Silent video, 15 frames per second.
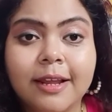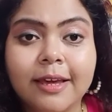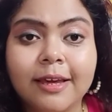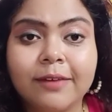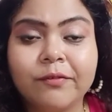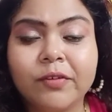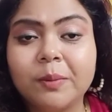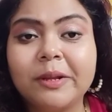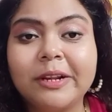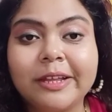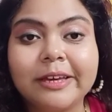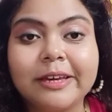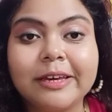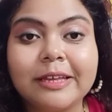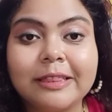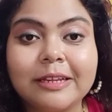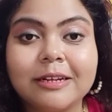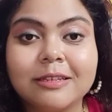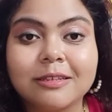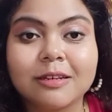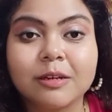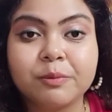will be linked in the
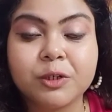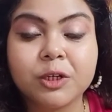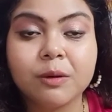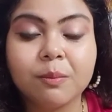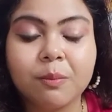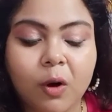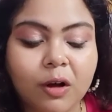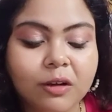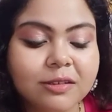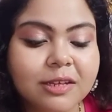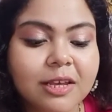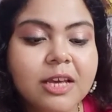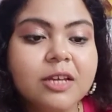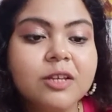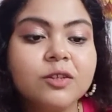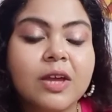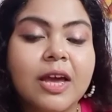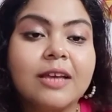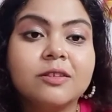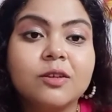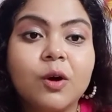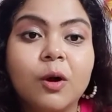description box. So
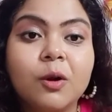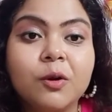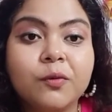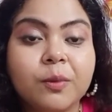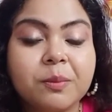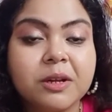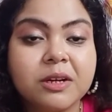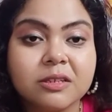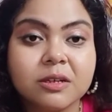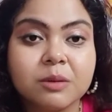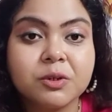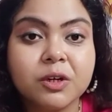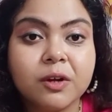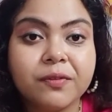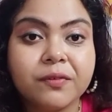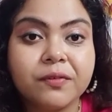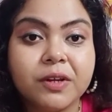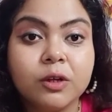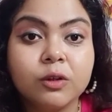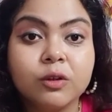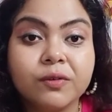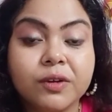as you all know from the description of the
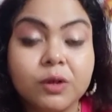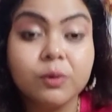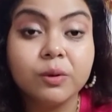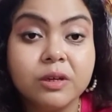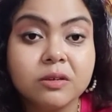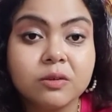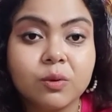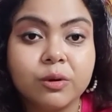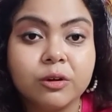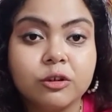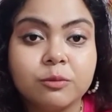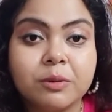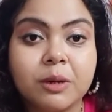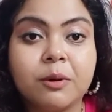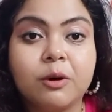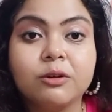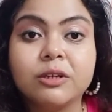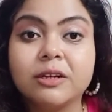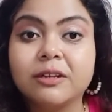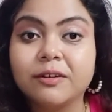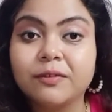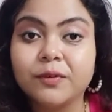video, the video is going to be about
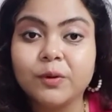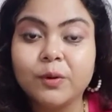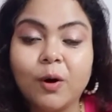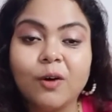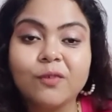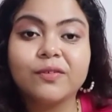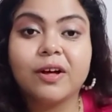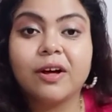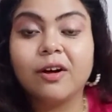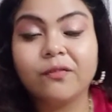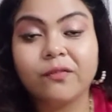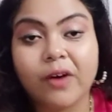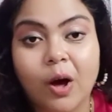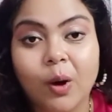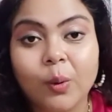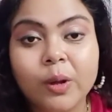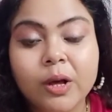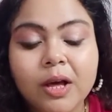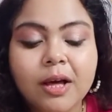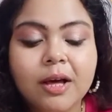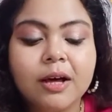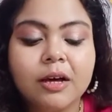a review of a Wow
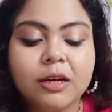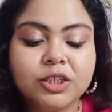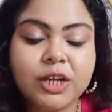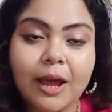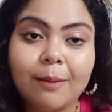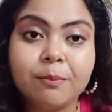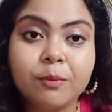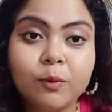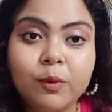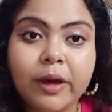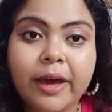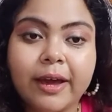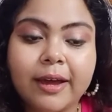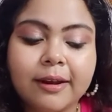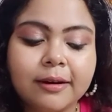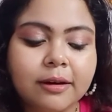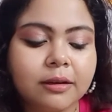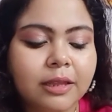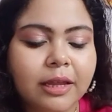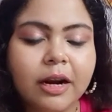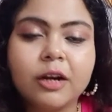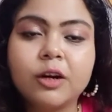shampoo, and uh,
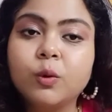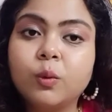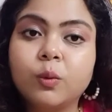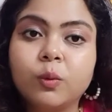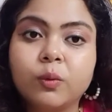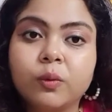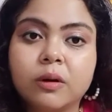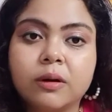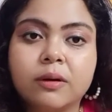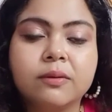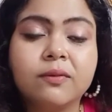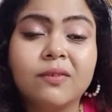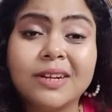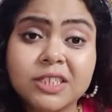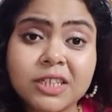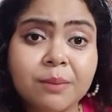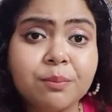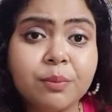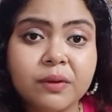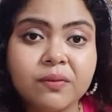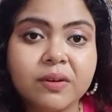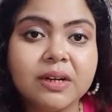there are two uh, one
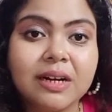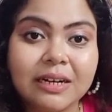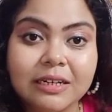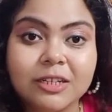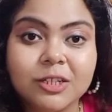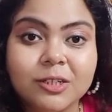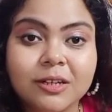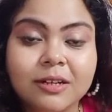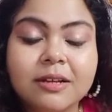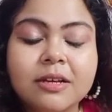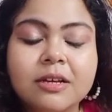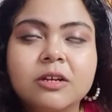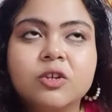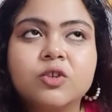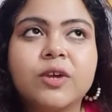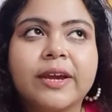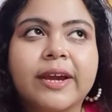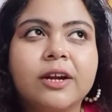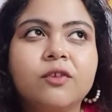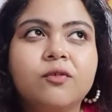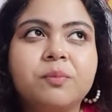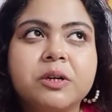shampoo and one conditioner. So I
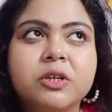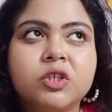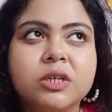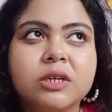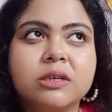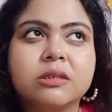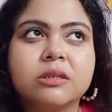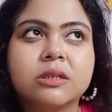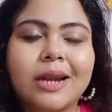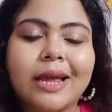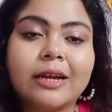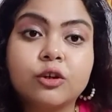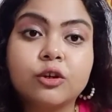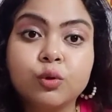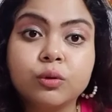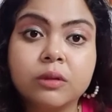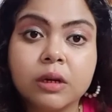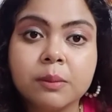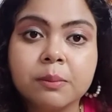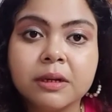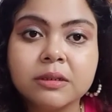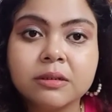kind of purchased like two three
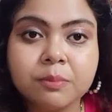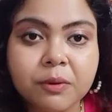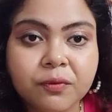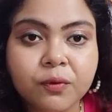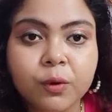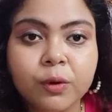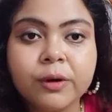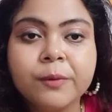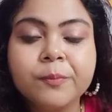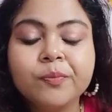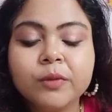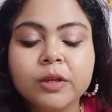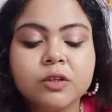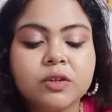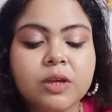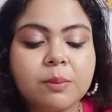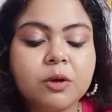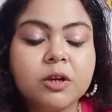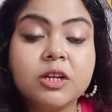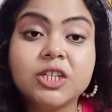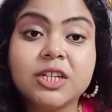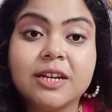months before, so I'm
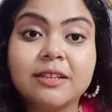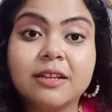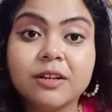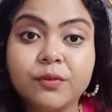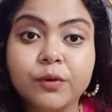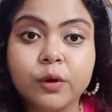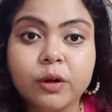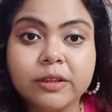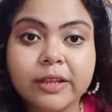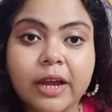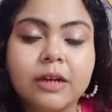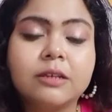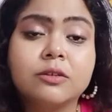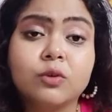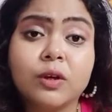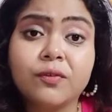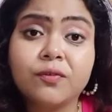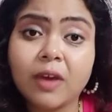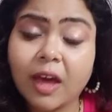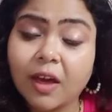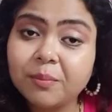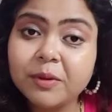gonna share the review on that. So if
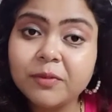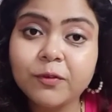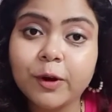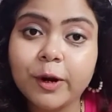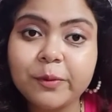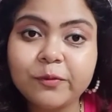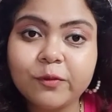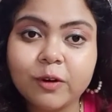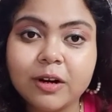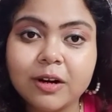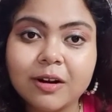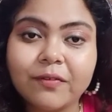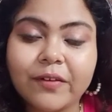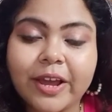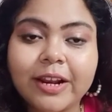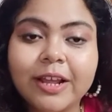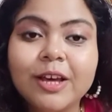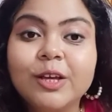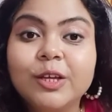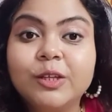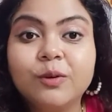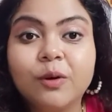you have been following for a little while,
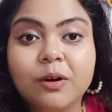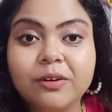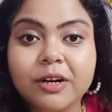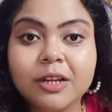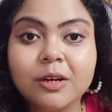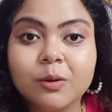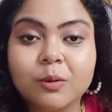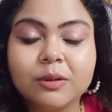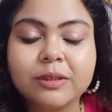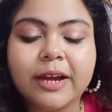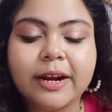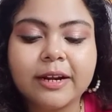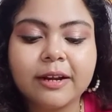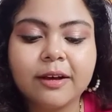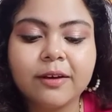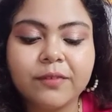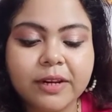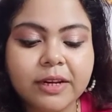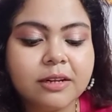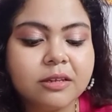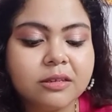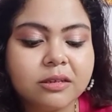you already know that uh,
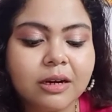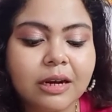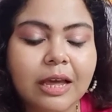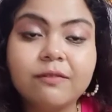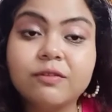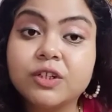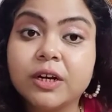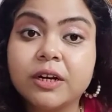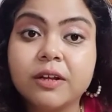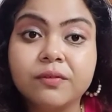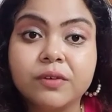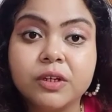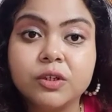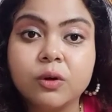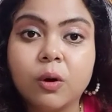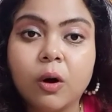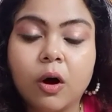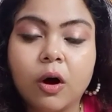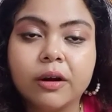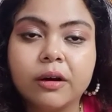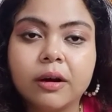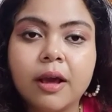very recently I've shared a video
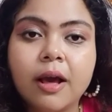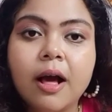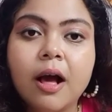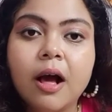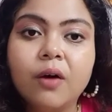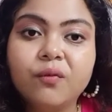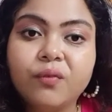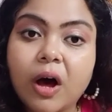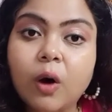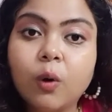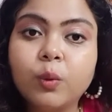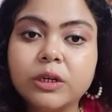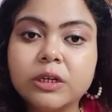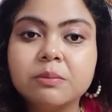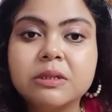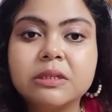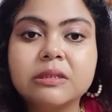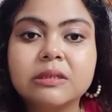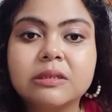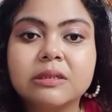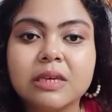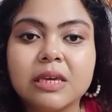on Wow vitamin
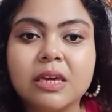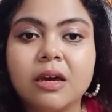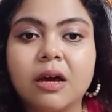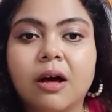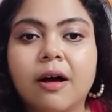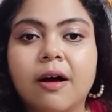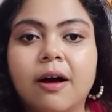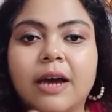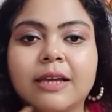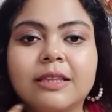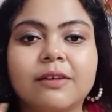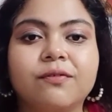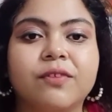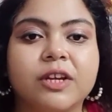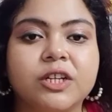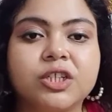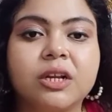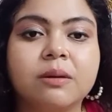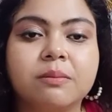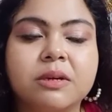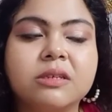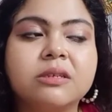C uh, I think facial
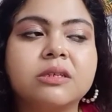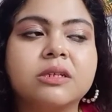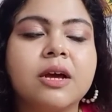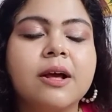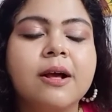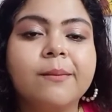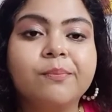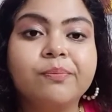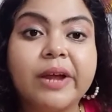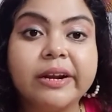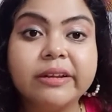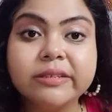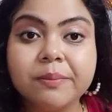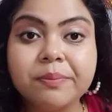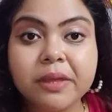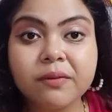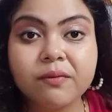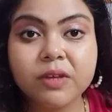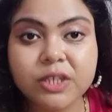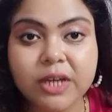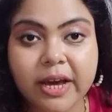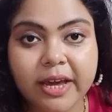mist. That is something
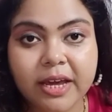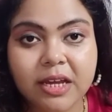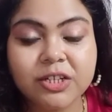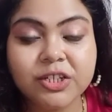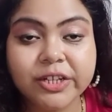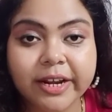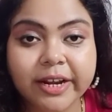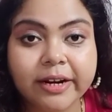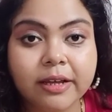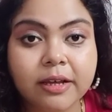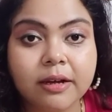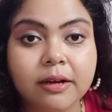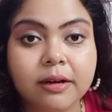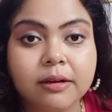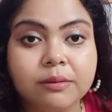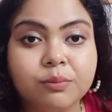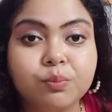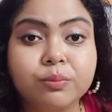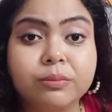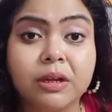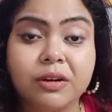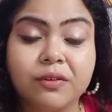which I shared uh,
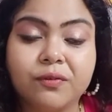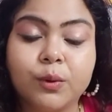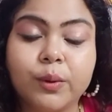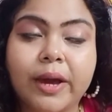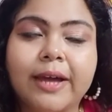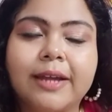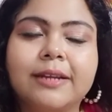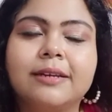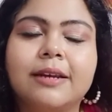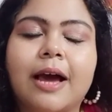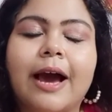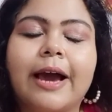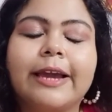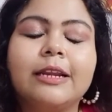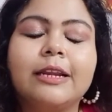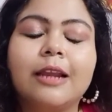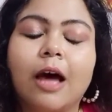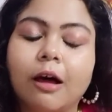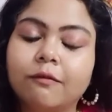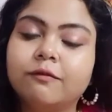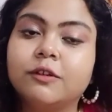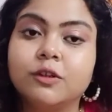the review, and I
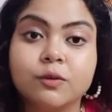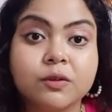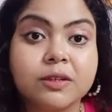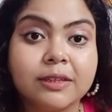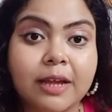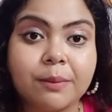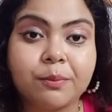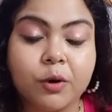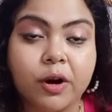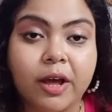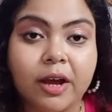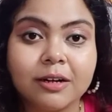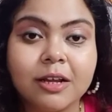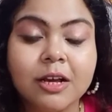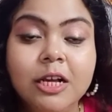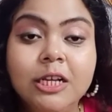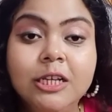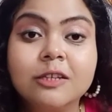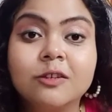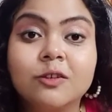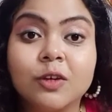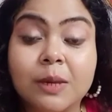loved using that product.
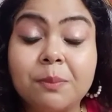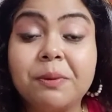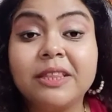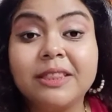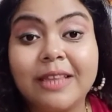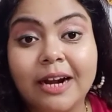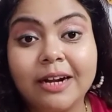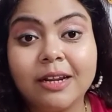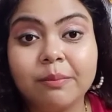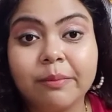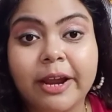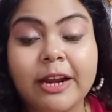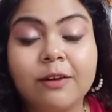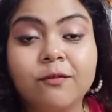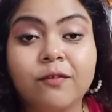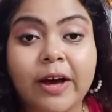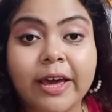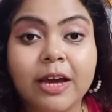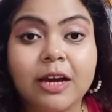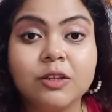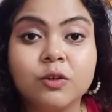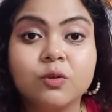So keeping that in mind, why
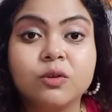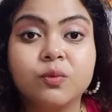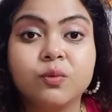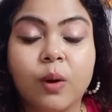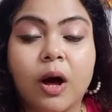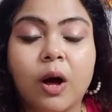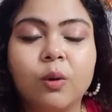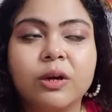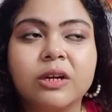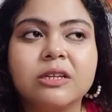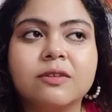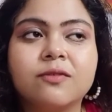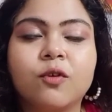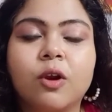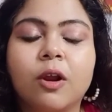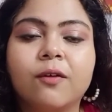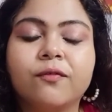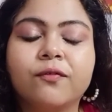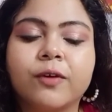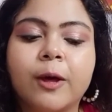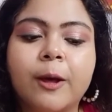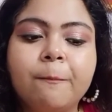I use Wow, it is full of
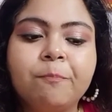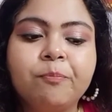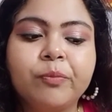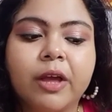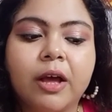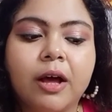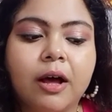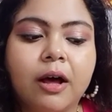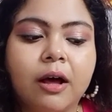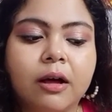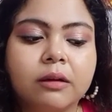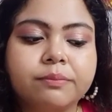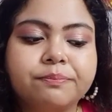uh,